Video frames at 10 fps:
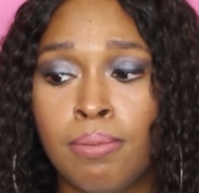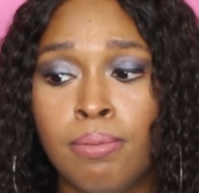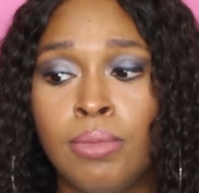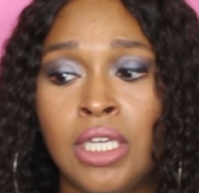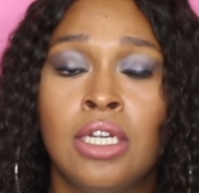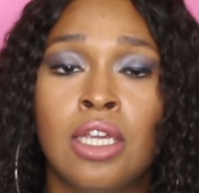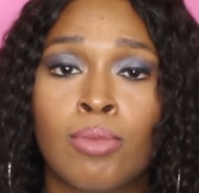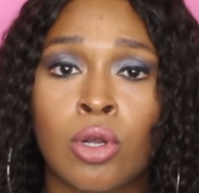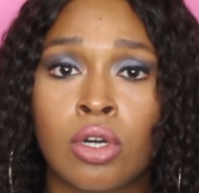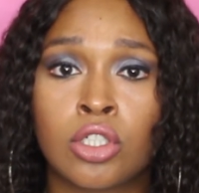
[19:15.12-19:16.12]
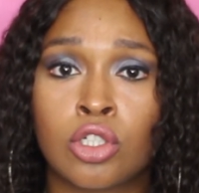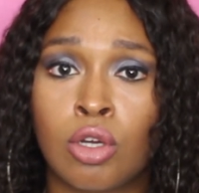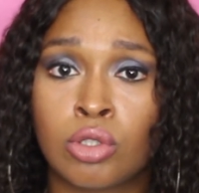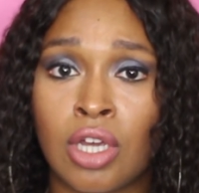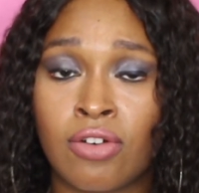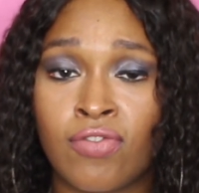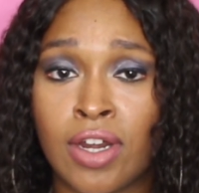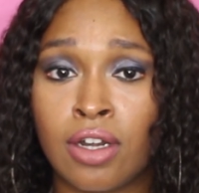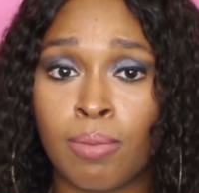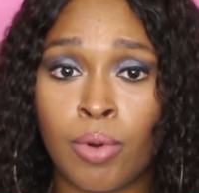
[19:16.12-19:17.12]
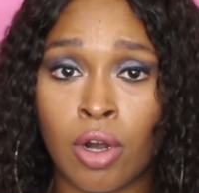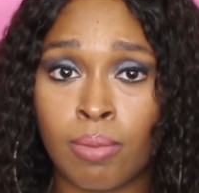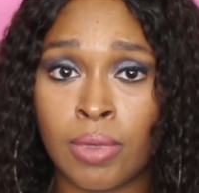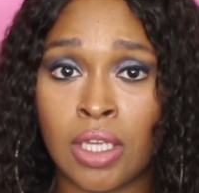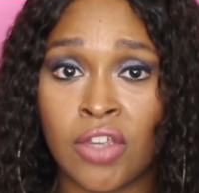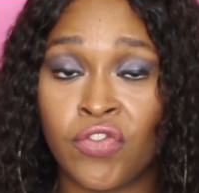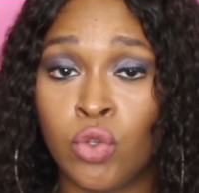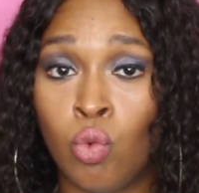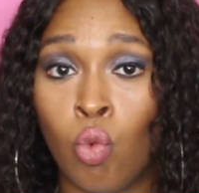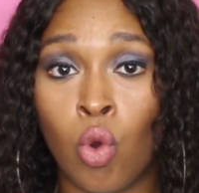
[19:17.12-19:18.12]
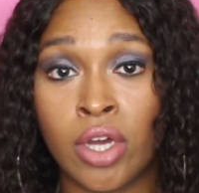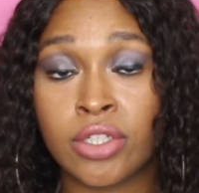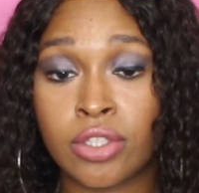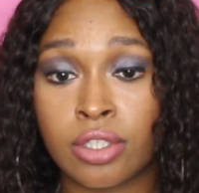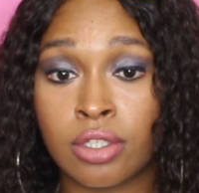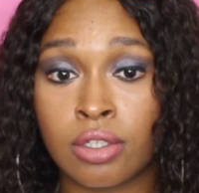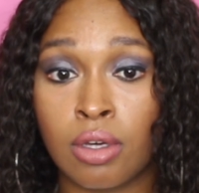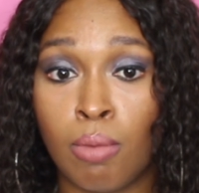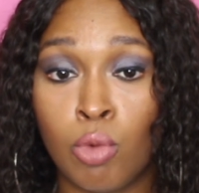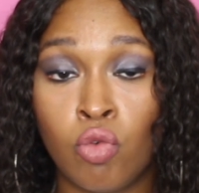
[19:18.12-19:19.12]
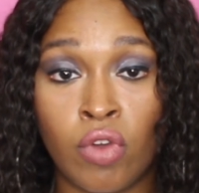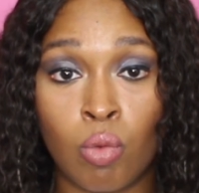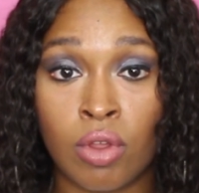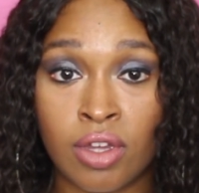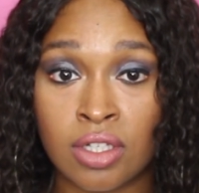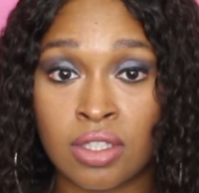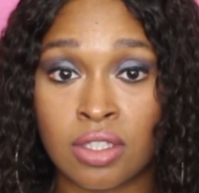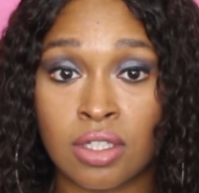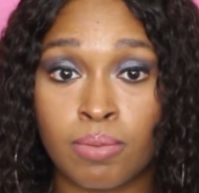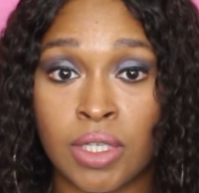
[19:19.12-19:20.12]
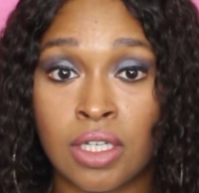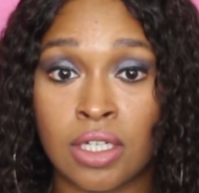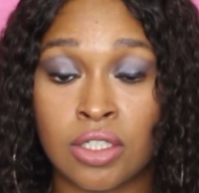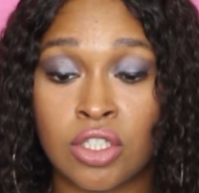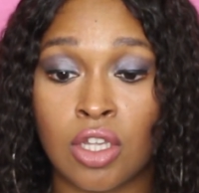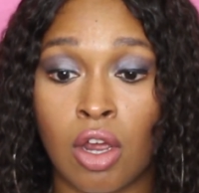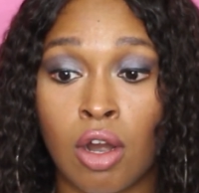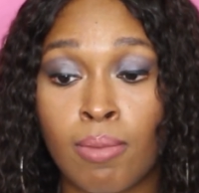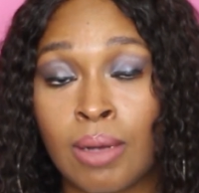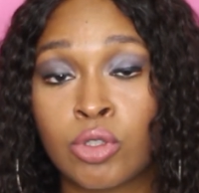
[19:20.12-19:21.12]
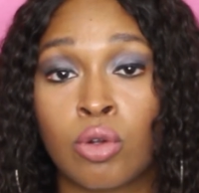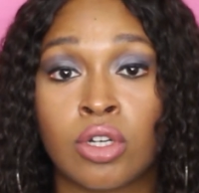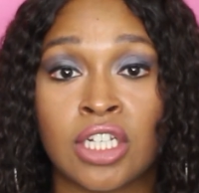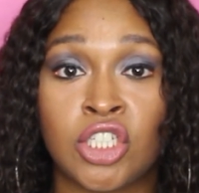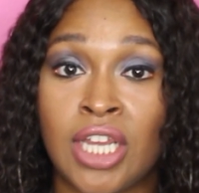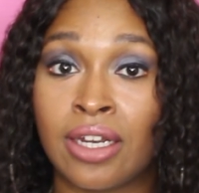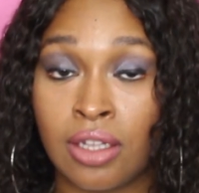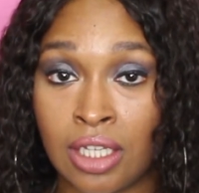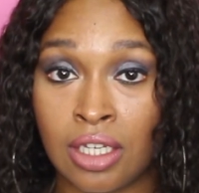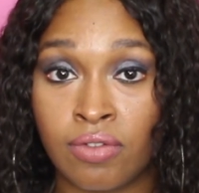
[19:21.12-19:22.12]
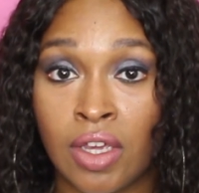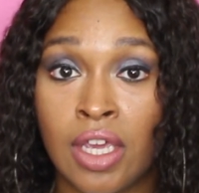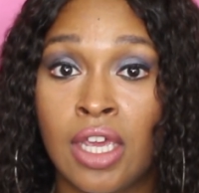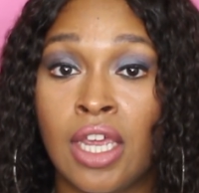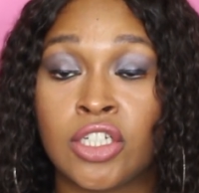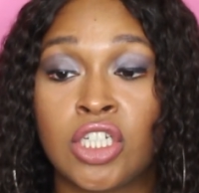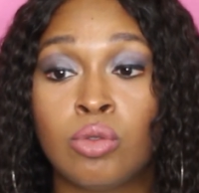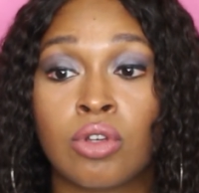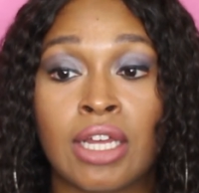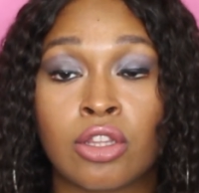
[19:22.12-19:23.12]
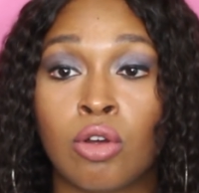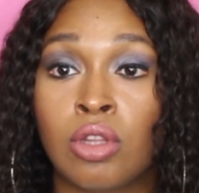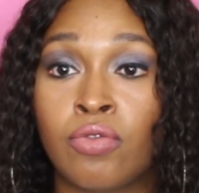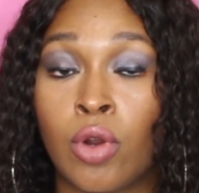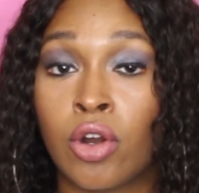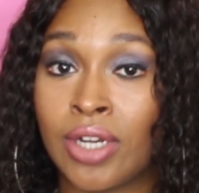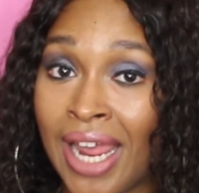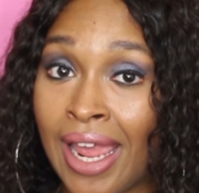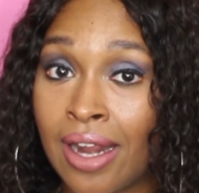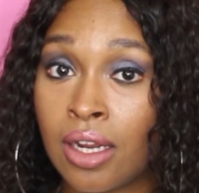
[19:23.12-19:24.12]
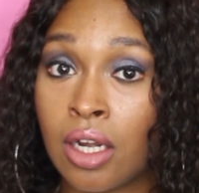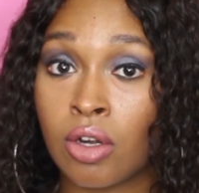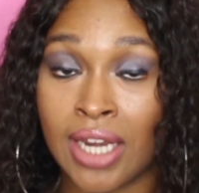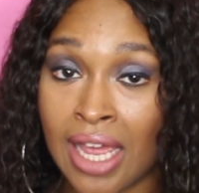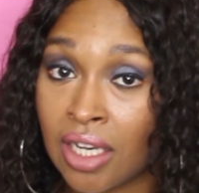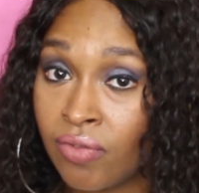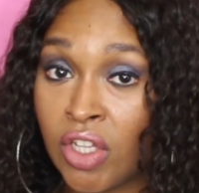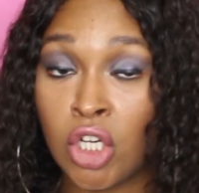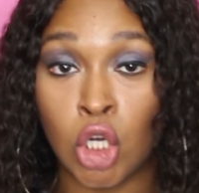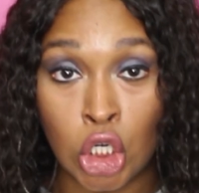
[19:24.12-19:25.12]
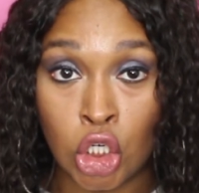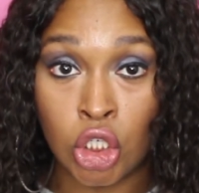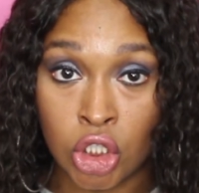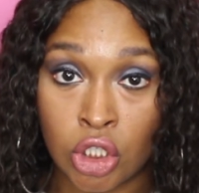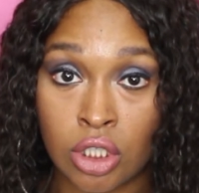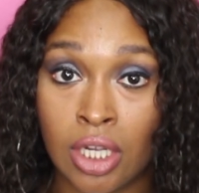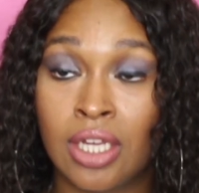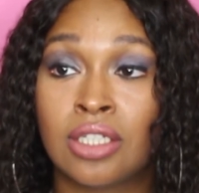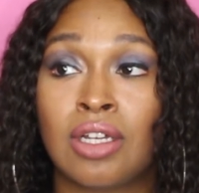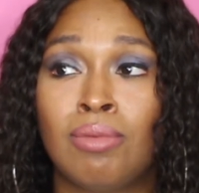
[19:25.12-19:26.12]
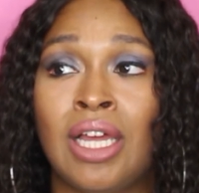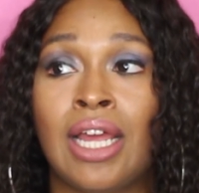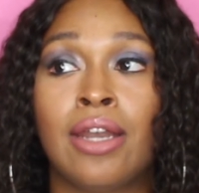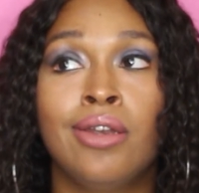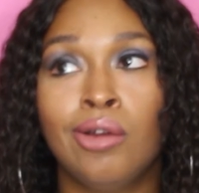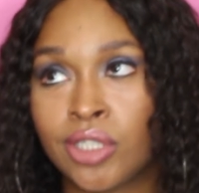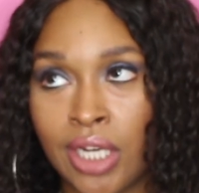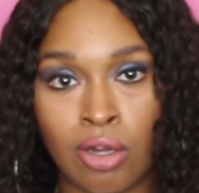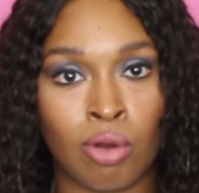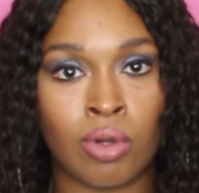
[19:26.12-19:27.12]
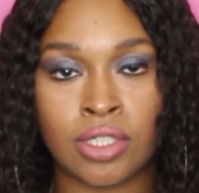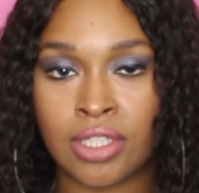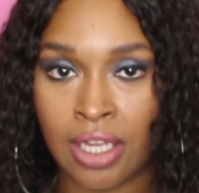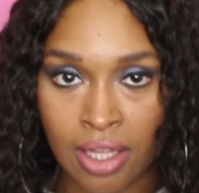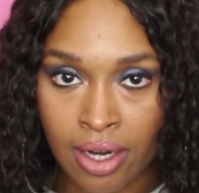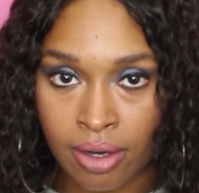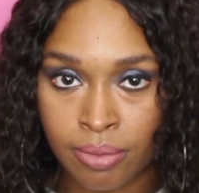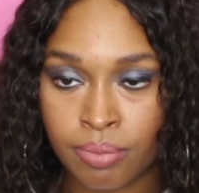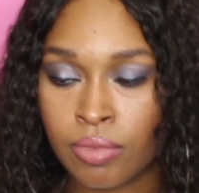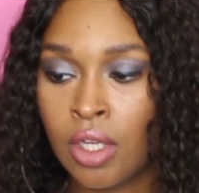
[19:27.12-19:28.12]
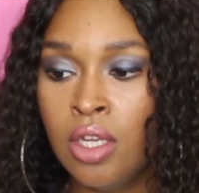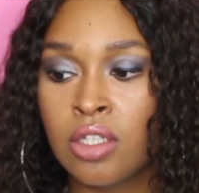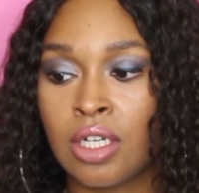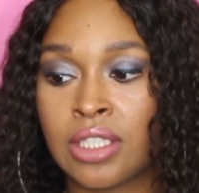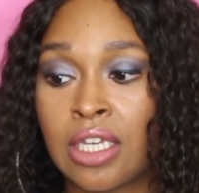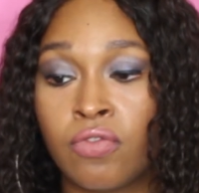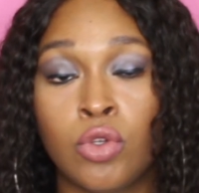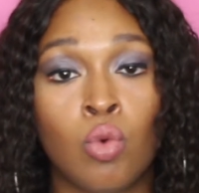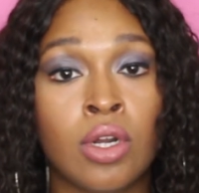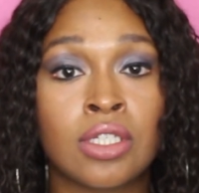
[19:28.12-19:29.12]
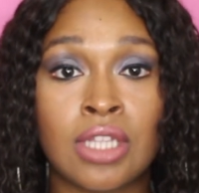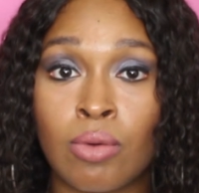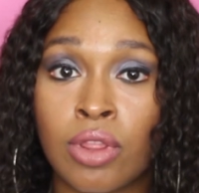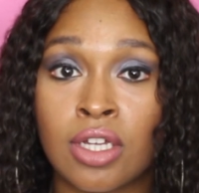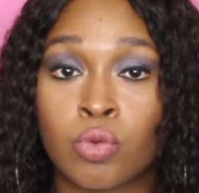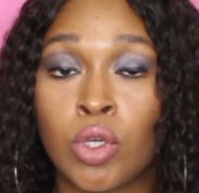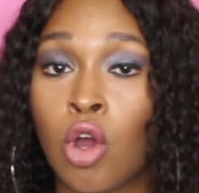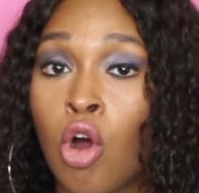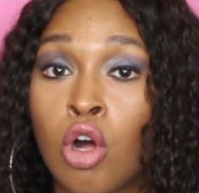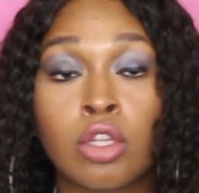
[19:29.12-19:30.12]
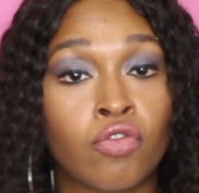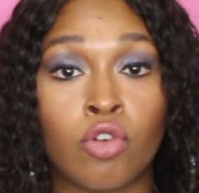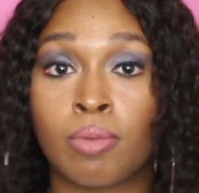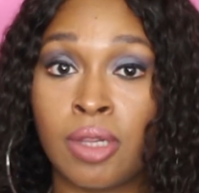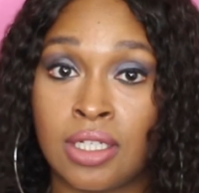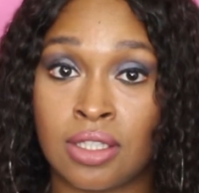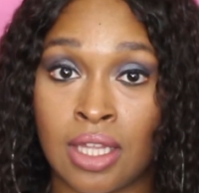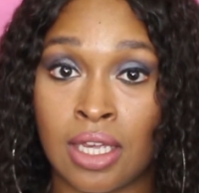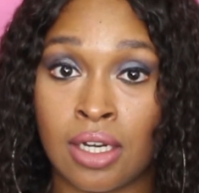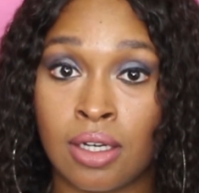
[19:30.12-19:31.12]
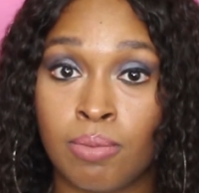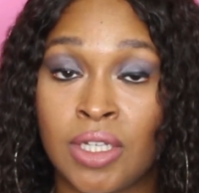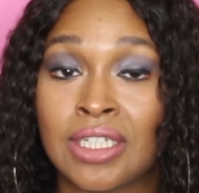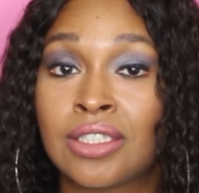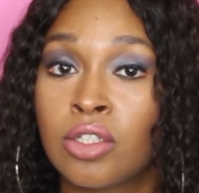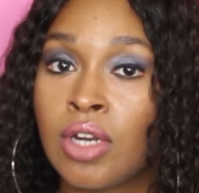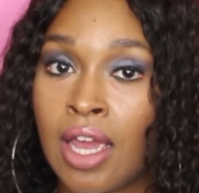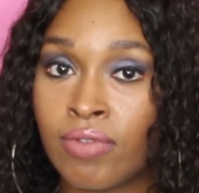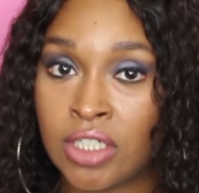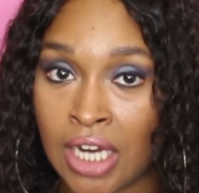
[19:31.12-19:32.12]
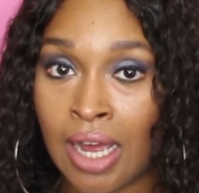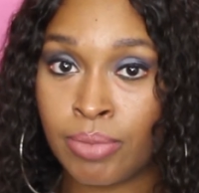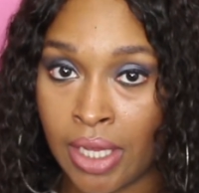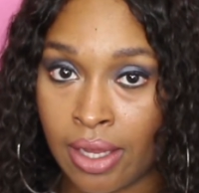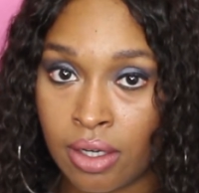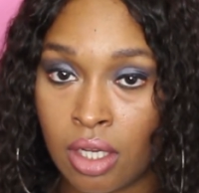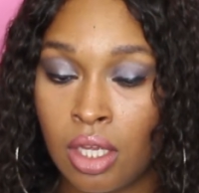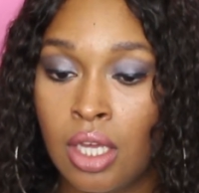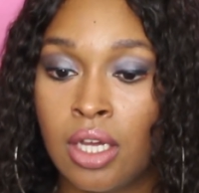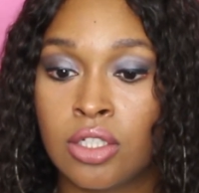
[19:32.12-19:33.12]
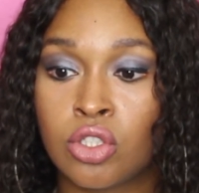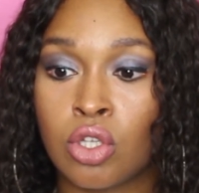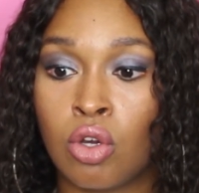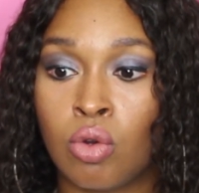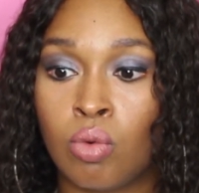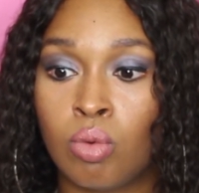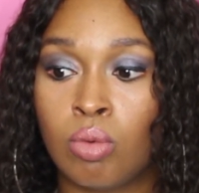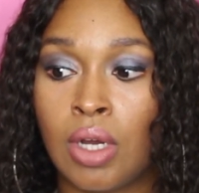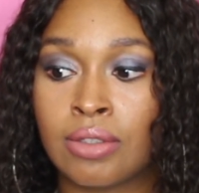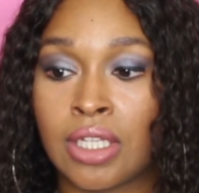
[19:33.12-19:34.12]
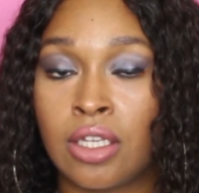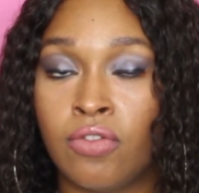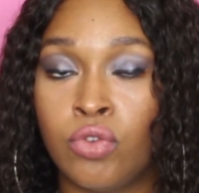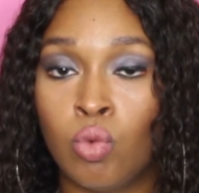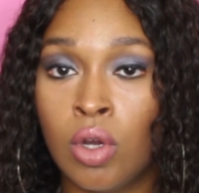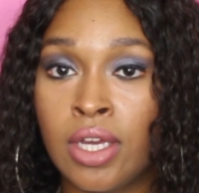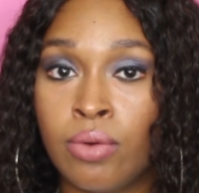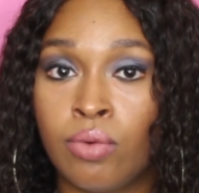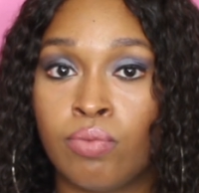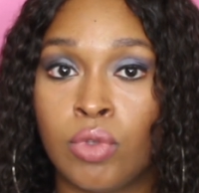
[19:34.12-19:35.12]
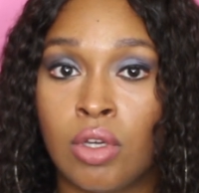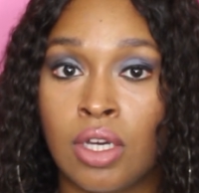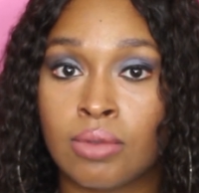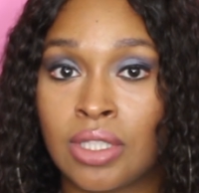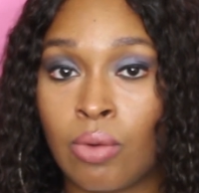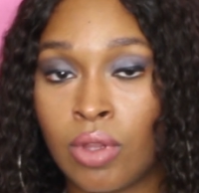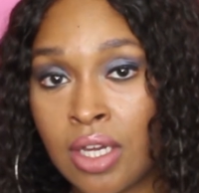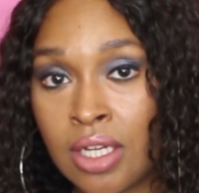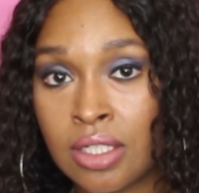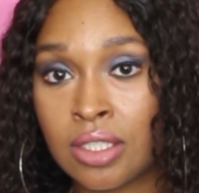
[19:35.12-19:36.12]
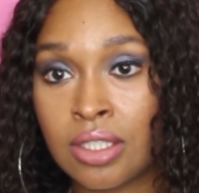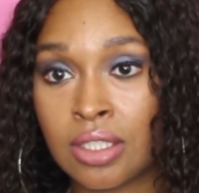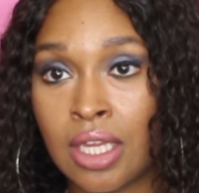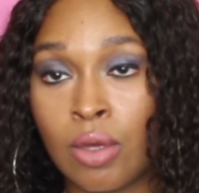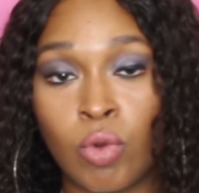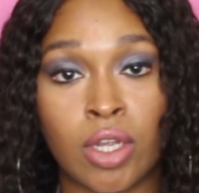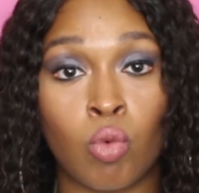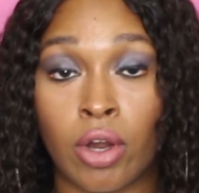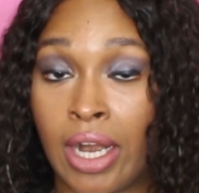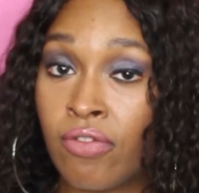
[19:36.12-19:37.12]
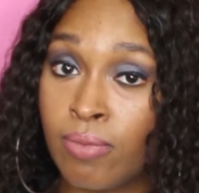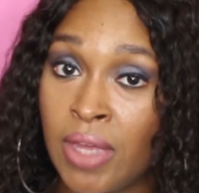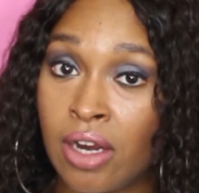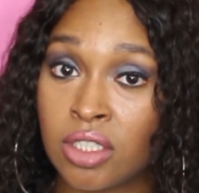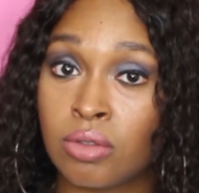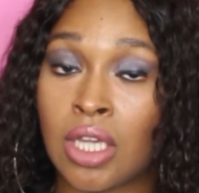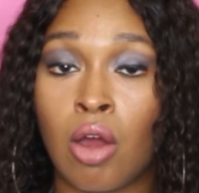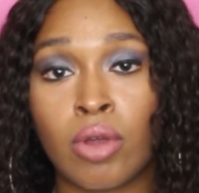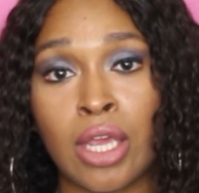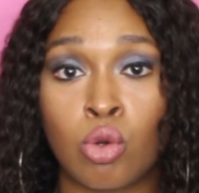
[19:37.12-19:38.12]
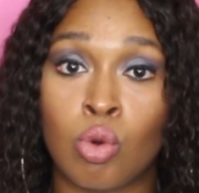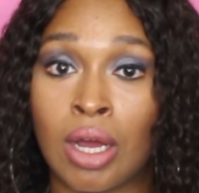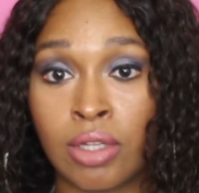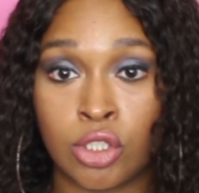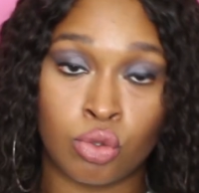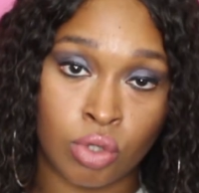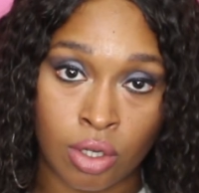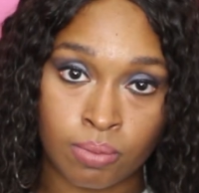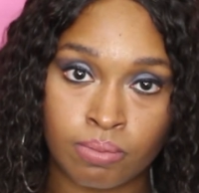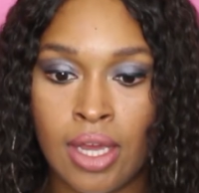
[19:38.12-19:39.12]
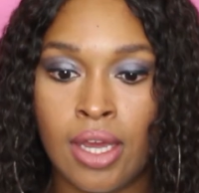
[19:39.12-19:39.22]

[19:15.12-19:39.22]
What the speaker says: Me and him are going to go try to find an apartment if you want to move in with us, because her mom told her that she had to leave. And she was going to have to go live with her dad. And her dad lived in the hood. So I'm like, I know she ain't going to want to stay there. So I was like, if you want to stay with us, we could all look for a place then, because I still didn't have a job yet. So I was like, if you want, you can come stay with us, and then we can work it out from there. She was like, okay, cool, I'll let you know.